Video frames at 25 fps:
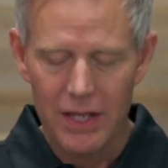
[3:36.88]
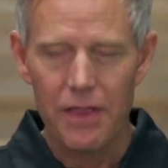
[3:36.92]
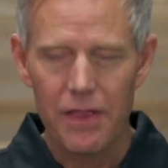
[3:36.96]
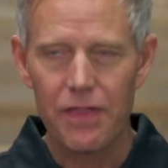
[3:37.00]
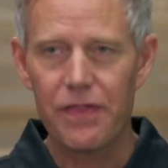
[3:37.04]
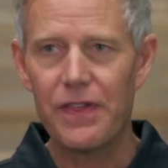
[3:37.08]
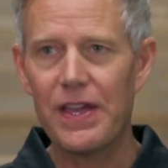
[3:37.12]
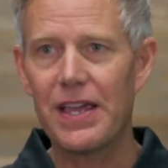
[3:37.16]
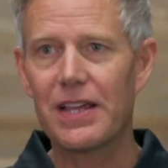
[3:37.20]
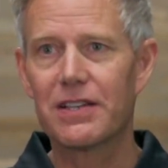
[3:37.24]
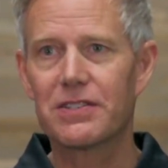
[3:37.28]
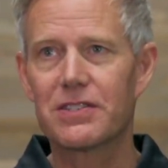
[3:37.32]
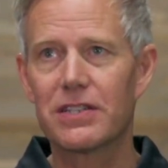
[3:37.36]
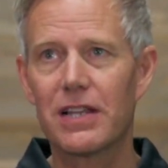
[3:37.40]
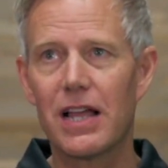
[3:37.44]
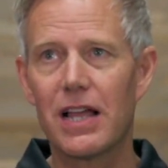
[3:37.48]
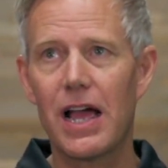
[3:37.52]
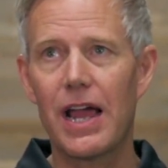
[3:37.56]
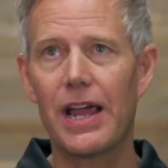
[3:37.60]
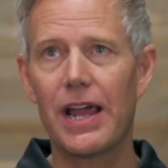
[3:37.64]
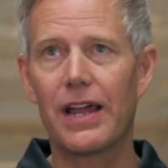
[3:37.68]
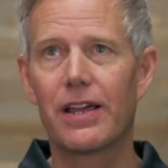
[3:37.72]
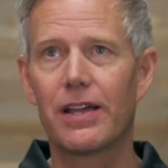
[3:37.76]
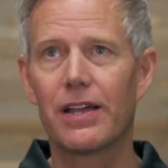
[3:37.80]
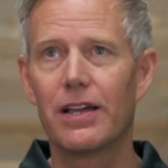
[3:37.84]
Things
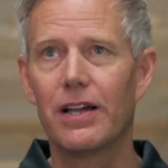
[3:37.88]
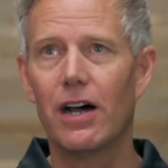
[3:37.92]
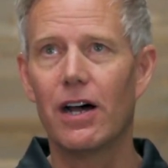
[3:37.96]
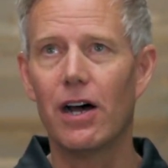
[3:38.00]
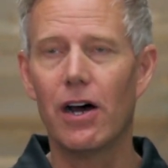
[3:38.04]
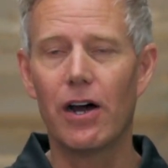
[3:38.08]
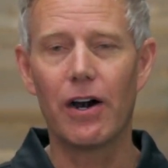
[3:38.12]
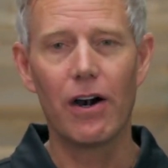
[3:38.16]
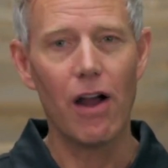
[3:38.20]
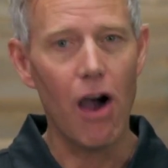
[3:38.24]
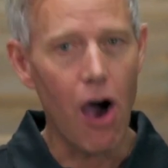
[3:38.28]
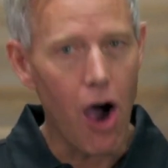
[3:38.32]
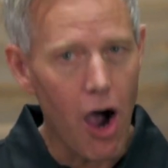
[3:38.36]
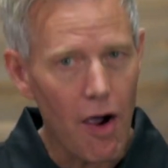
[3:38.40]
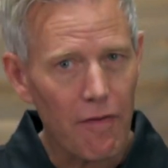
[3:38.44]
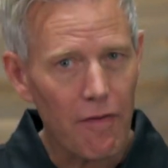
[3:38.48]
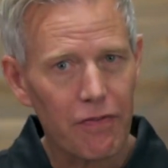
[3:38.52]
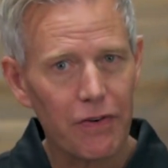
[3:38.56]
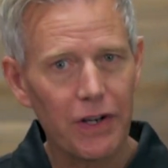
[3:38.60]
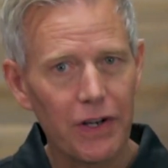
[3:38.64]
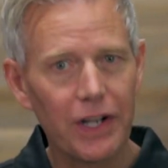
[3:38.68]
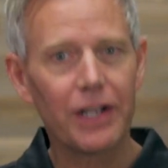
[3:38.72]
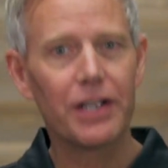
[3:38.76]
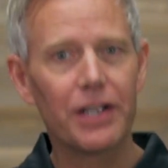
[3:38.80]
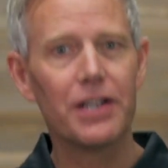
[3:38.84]
like our
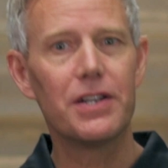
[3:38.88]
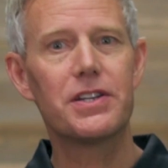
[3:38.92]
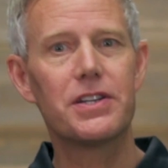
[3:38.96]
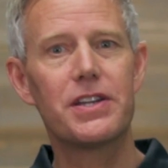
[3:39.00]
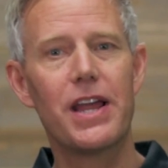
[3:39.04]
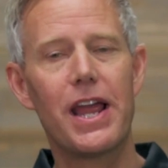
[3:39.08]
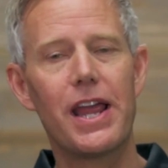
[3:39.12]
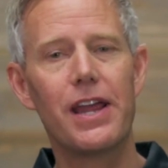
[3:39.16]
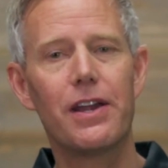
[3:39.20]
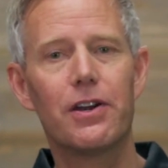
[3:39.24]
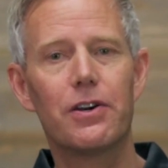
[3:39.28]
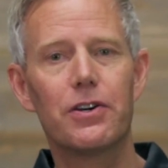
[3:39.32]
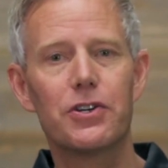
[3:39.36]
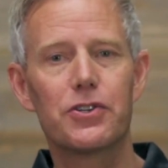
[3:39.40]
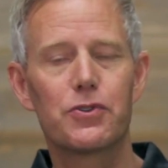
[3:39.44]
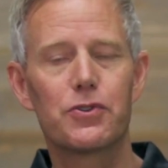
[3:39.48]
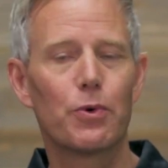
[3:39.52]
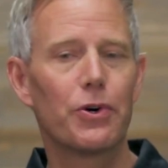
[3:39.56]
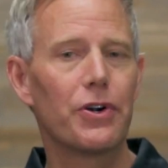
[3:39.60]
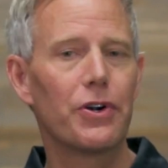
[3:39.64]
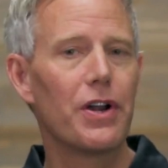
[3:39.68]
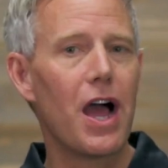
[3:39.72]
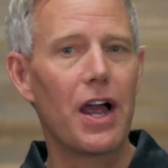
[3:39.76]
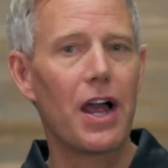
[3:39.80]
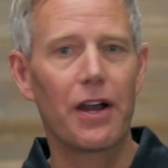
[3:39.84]
offering containers,
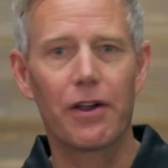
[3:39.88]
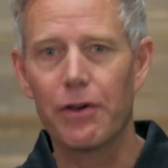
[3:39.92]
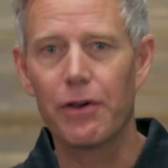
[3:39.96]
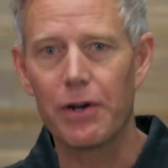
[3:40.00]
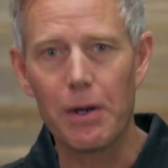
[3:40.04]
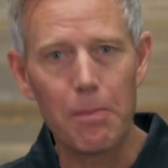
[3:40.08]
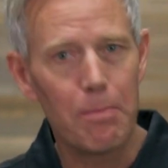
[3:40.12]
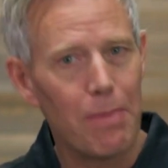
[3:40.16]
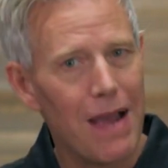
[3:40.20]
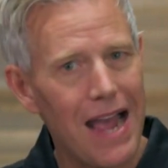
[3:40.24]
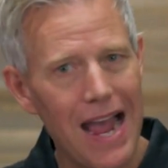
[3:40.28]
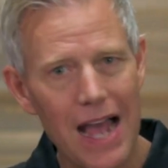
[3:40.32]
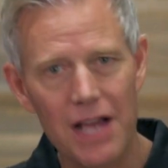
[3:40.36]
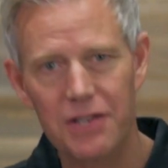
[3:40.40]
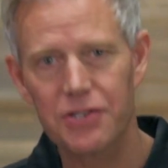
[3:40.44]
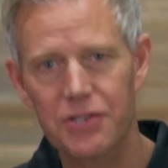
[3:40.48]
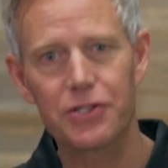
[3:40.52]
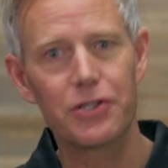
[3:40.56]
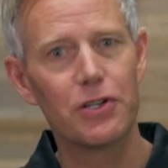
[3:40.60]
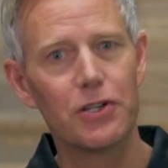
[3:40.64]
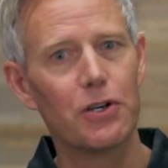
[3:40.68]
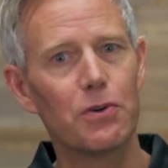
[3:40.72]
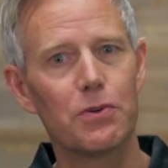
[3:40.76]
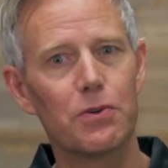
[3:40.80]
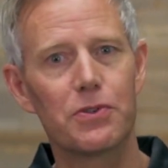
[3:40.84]
we're not going to pass
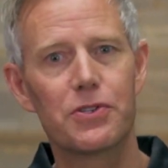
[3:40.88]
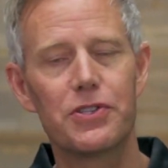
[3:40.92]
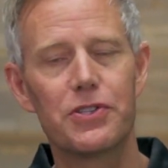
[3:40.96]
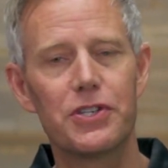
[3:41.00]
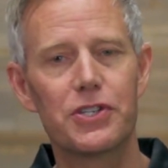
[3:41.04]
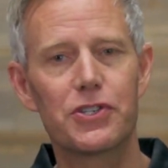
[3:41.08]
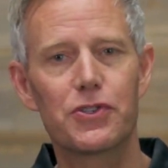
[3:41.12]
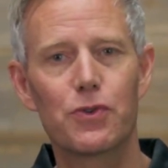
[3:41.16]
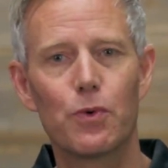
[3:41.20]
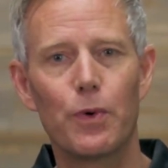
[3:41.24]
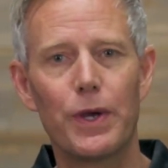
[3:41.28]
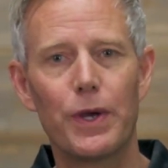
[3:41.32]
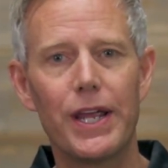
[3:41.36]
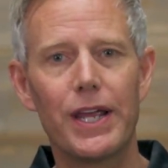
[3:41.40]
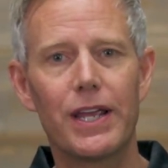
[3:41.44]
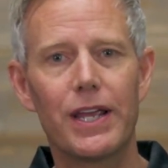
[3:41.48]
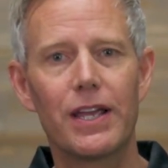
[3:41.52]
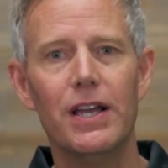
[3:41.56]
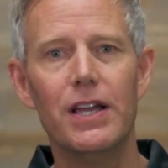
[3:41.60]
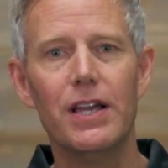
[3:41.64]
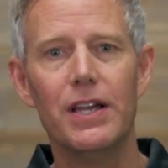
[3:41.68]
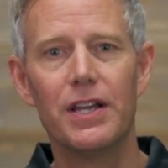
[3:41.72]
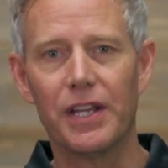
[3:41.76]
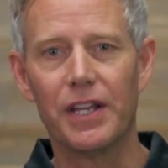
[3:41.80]
those this week.